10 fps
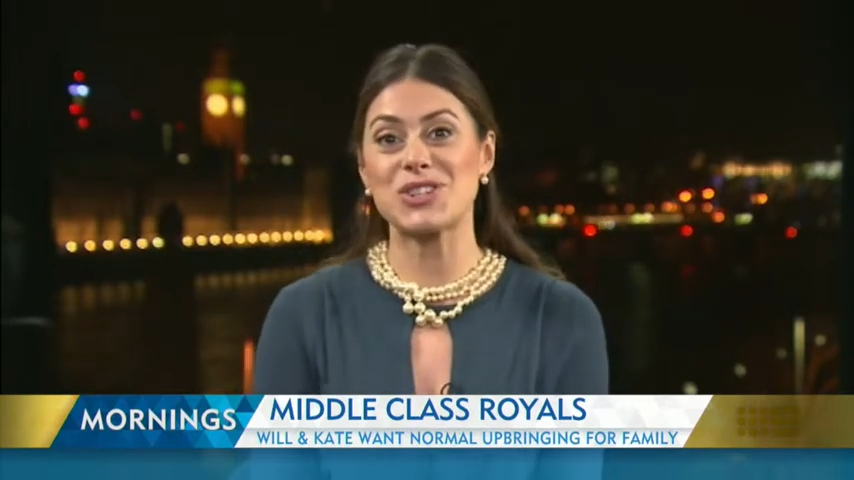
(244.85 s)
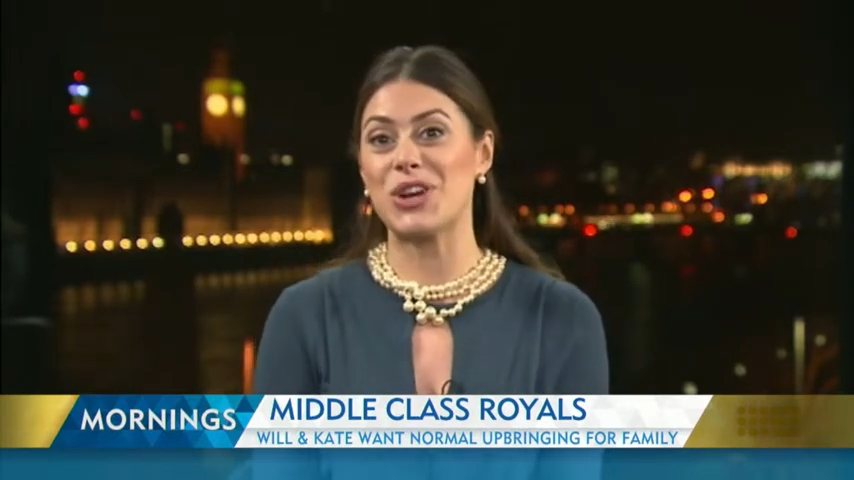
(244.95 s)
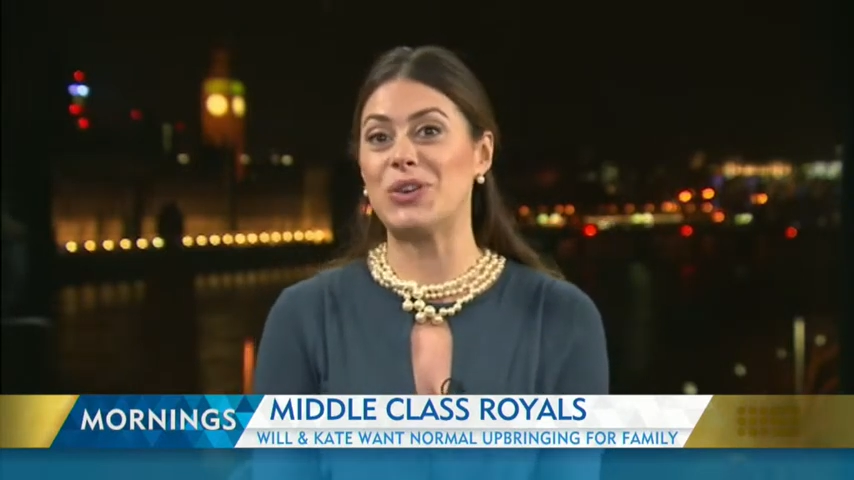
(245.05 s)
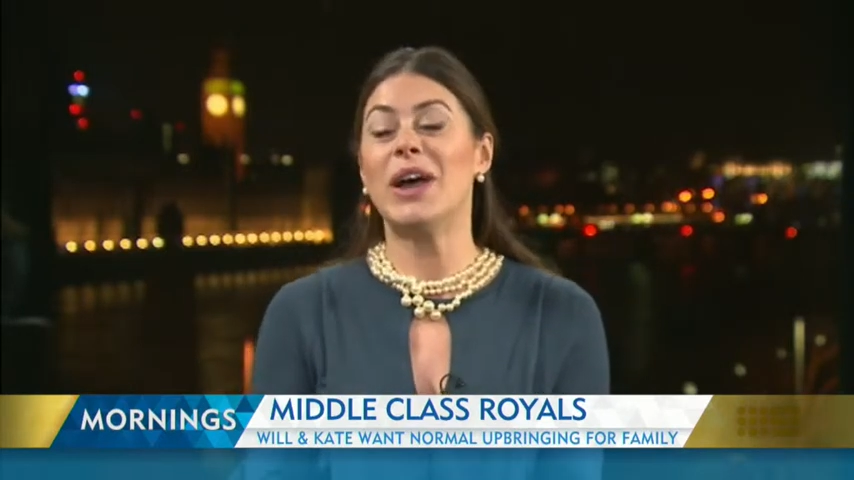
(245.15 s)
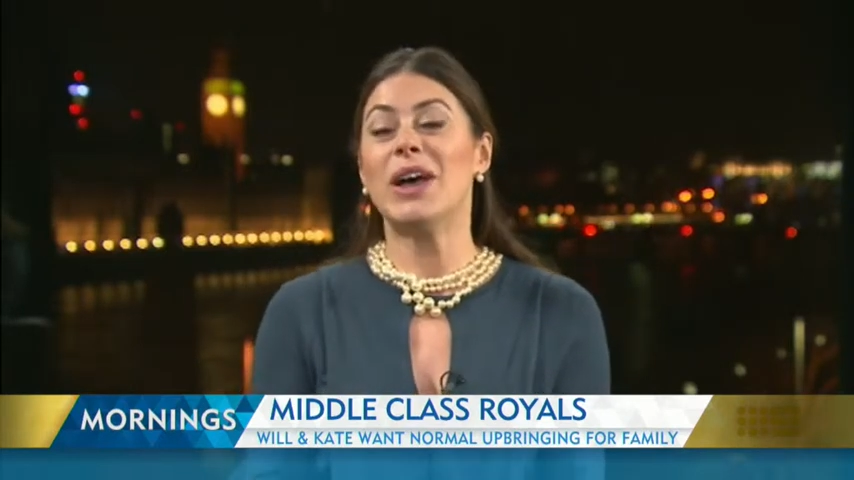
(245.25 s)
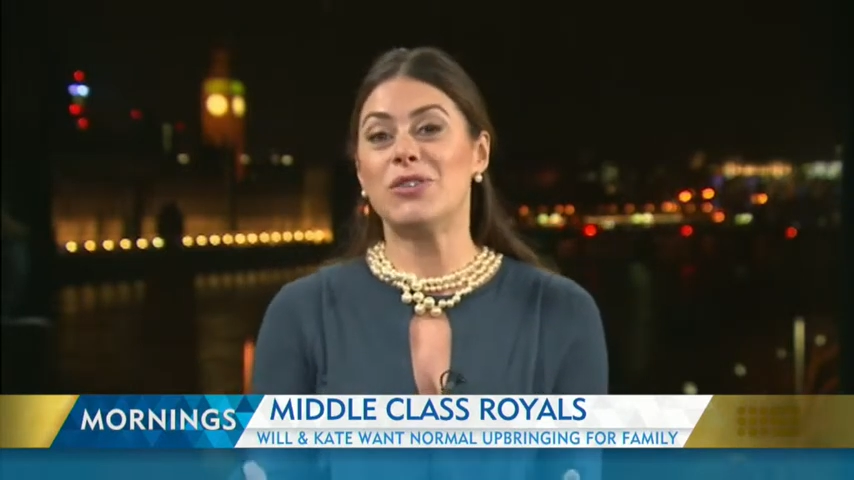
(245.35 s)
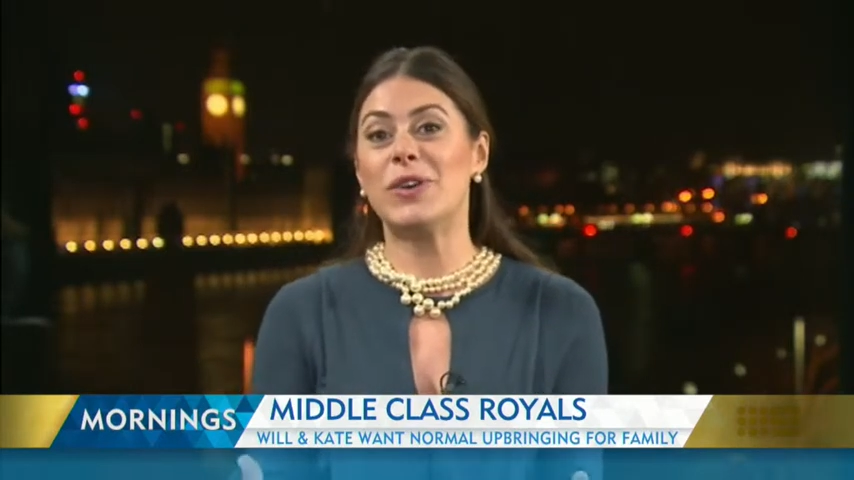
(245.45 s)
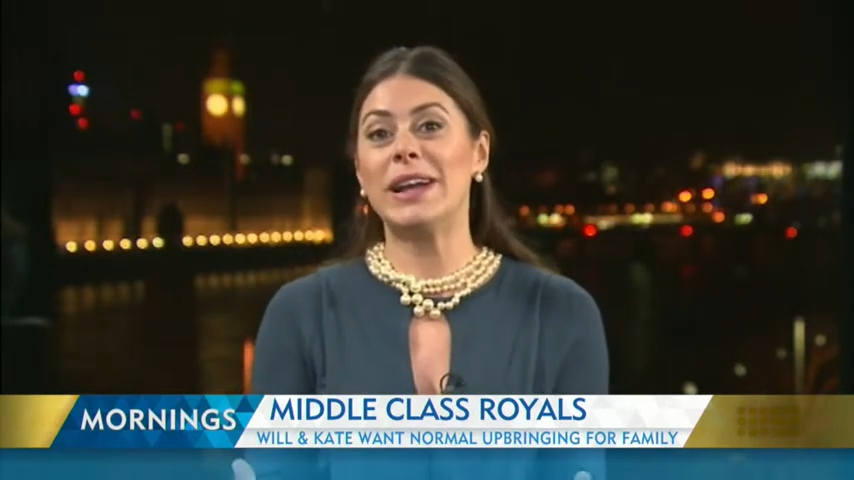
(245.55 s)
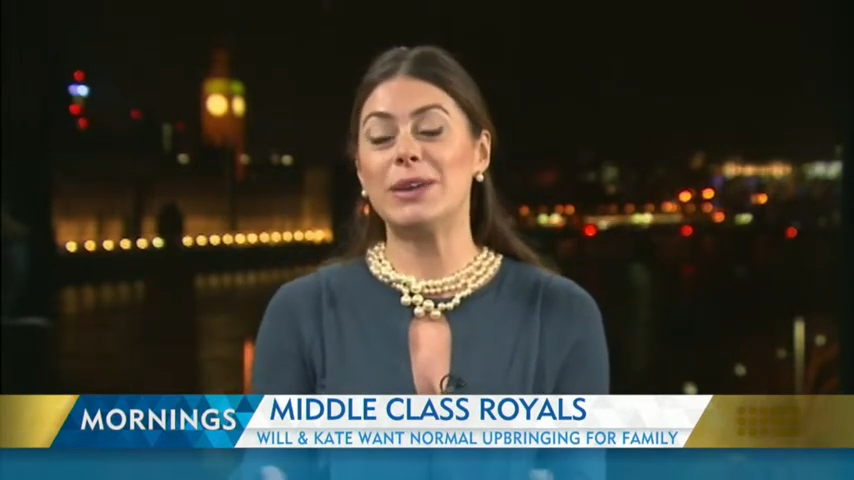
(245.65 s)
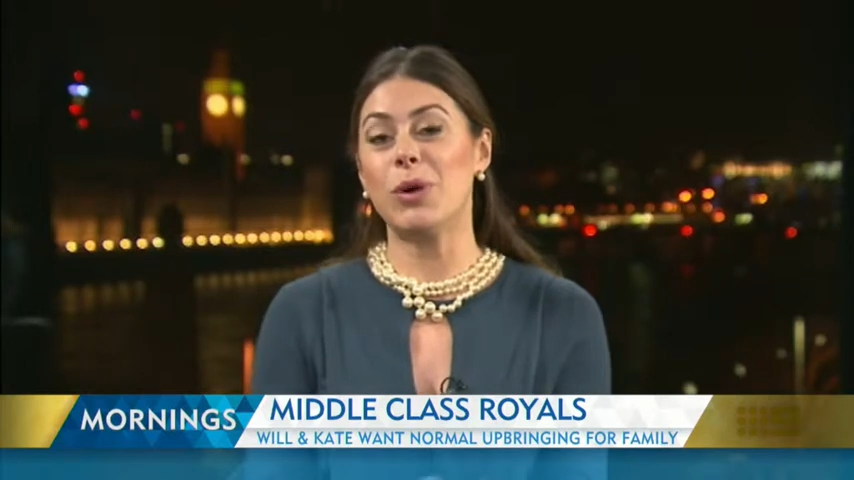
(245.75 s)
So
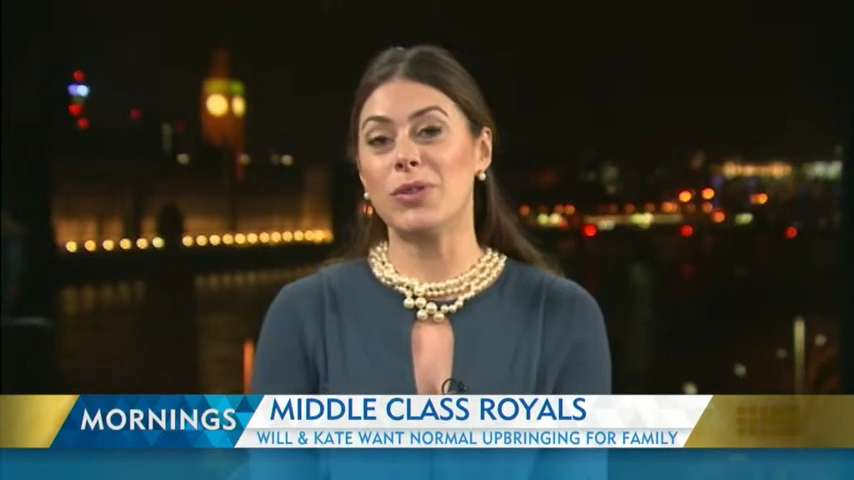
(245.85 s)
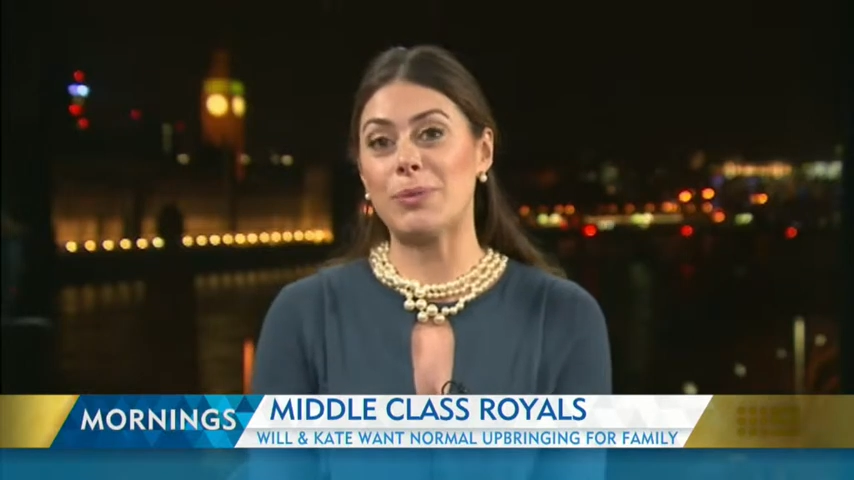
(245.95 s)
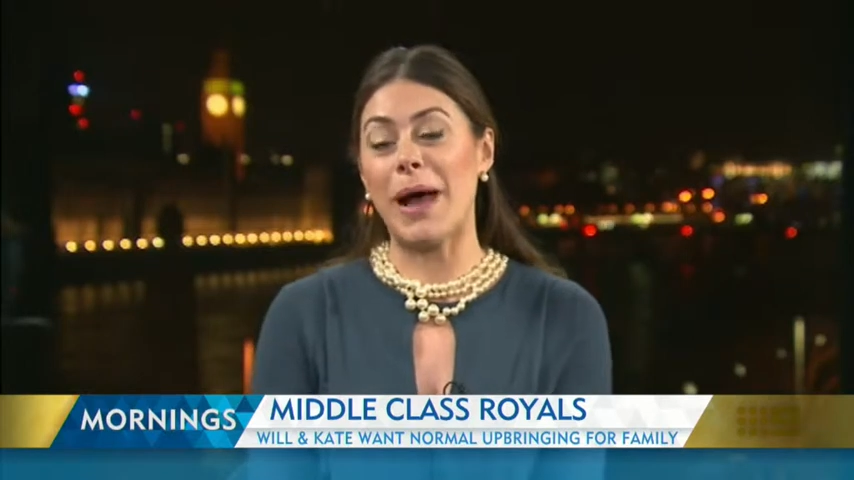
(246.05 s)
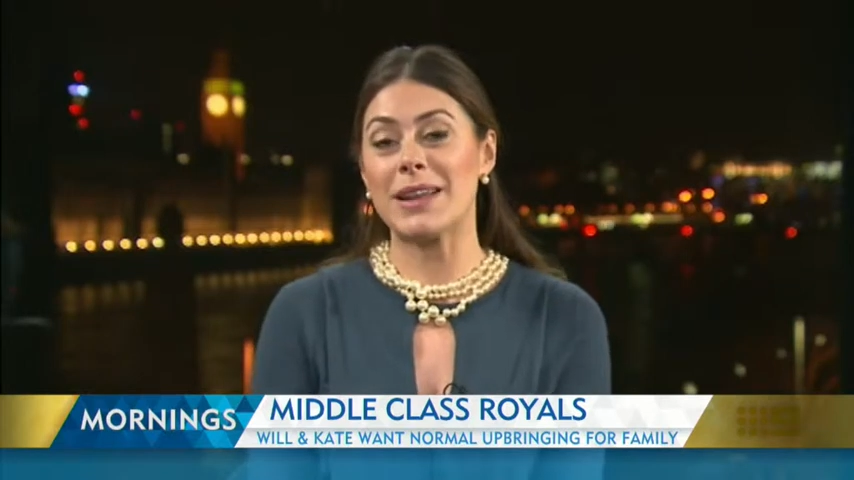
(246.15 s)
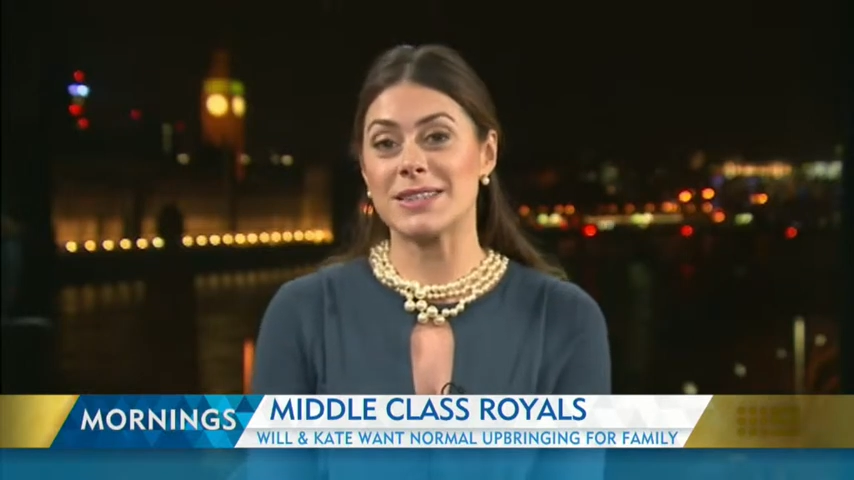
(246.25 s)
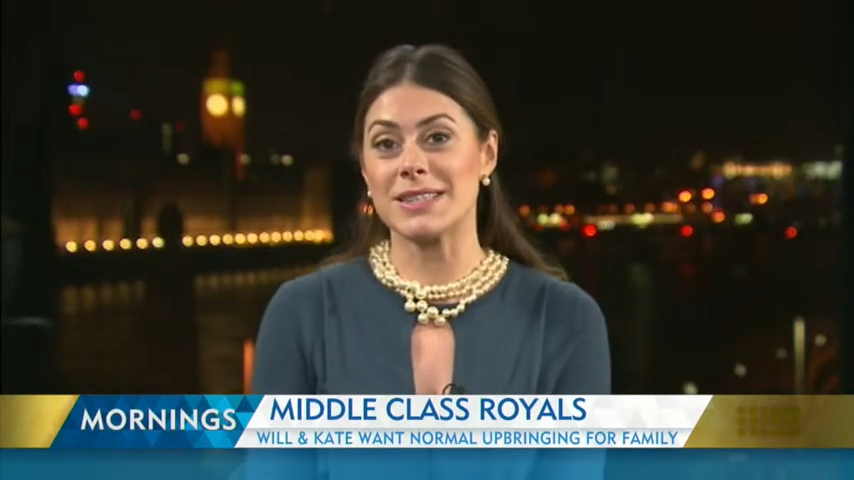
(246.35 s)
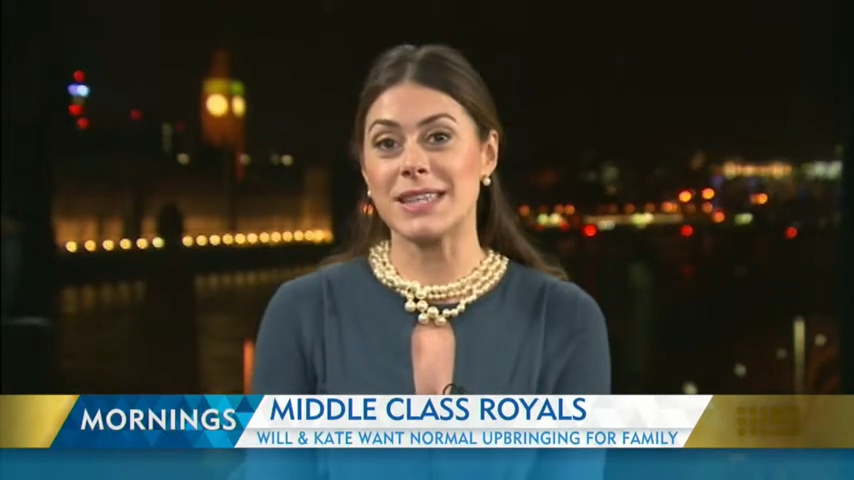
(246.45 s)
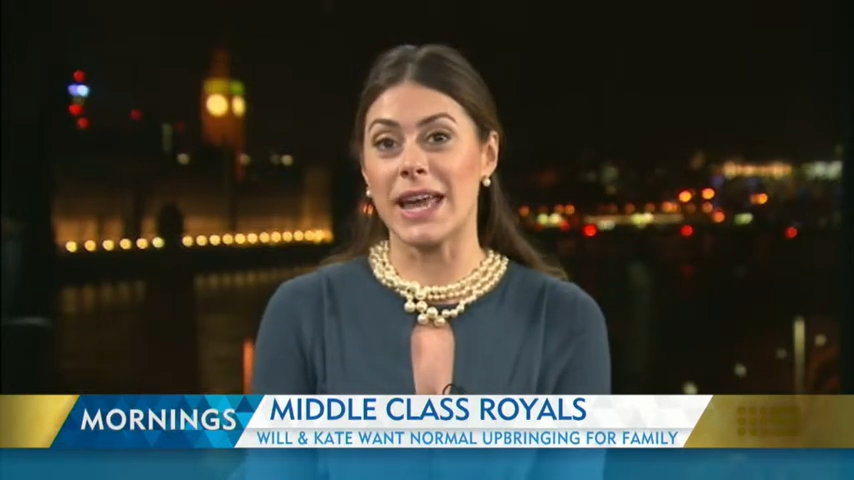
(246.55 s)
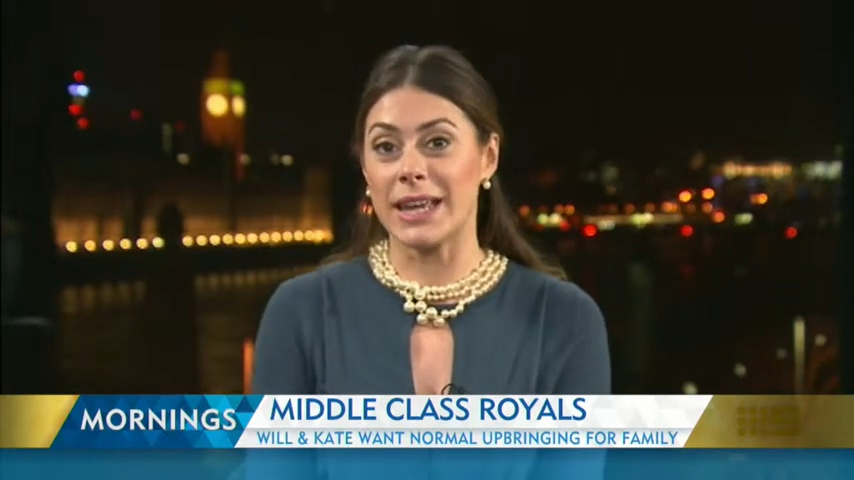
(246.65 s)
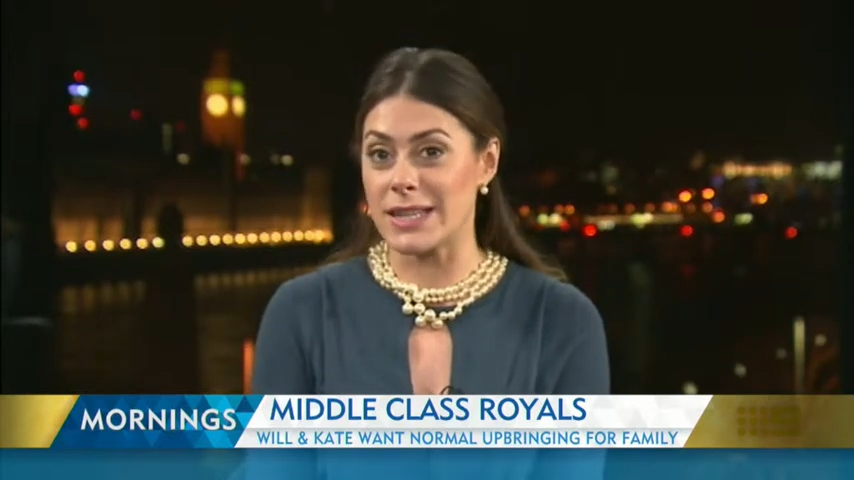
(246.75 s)
really what the palace is
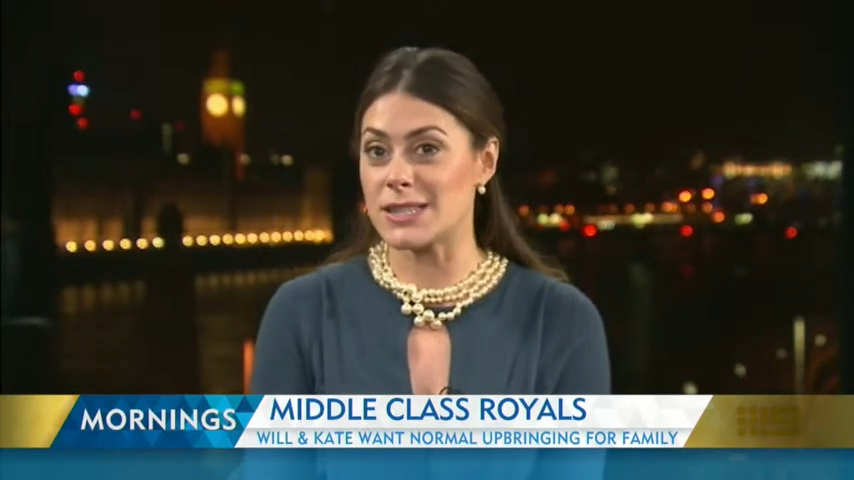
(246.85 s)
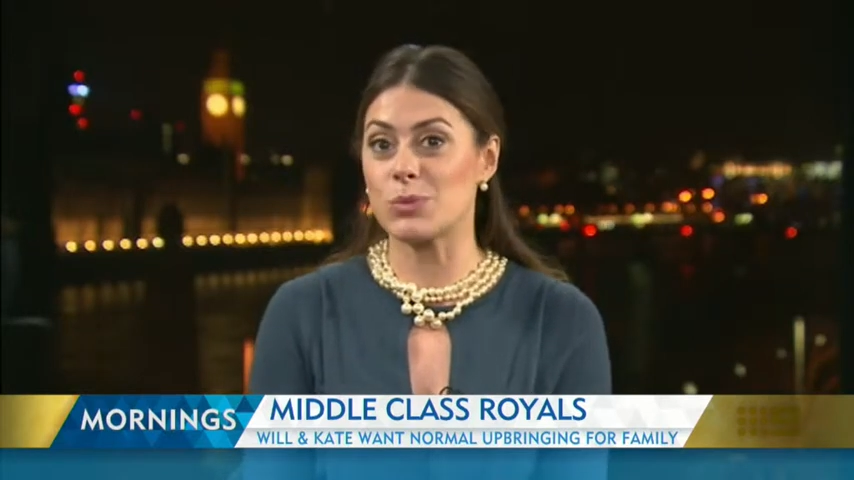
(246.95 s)
saying is